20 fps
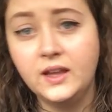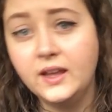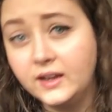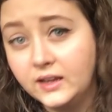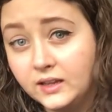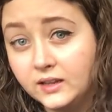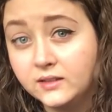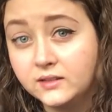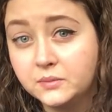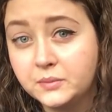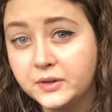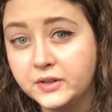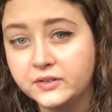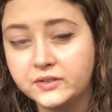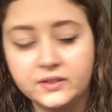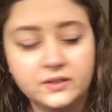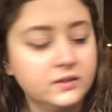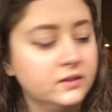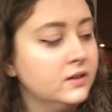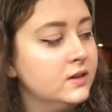and he is a
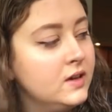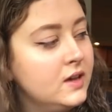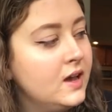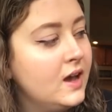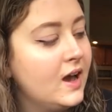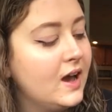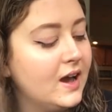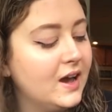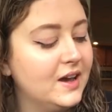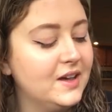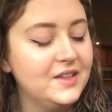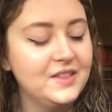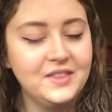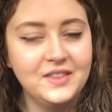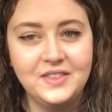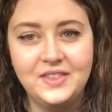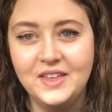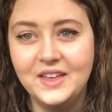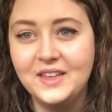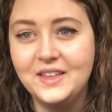person,
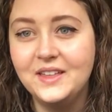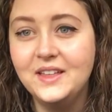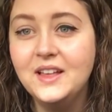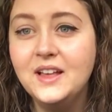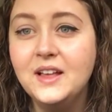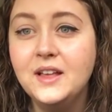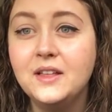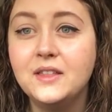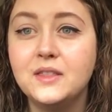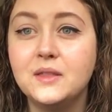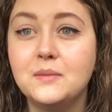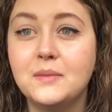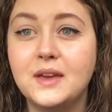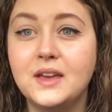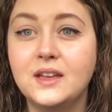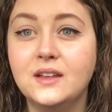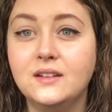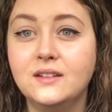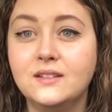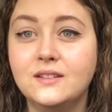the
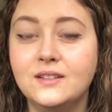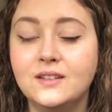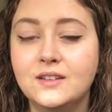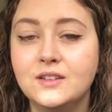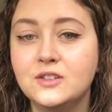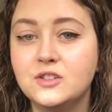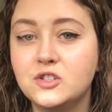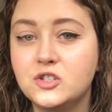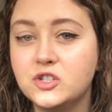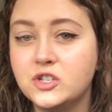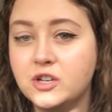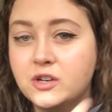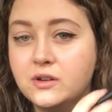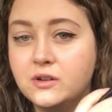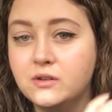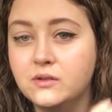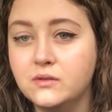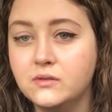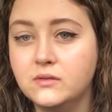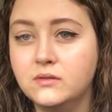main
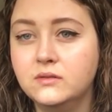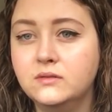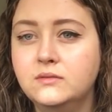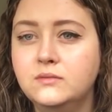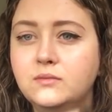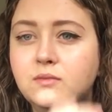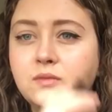show,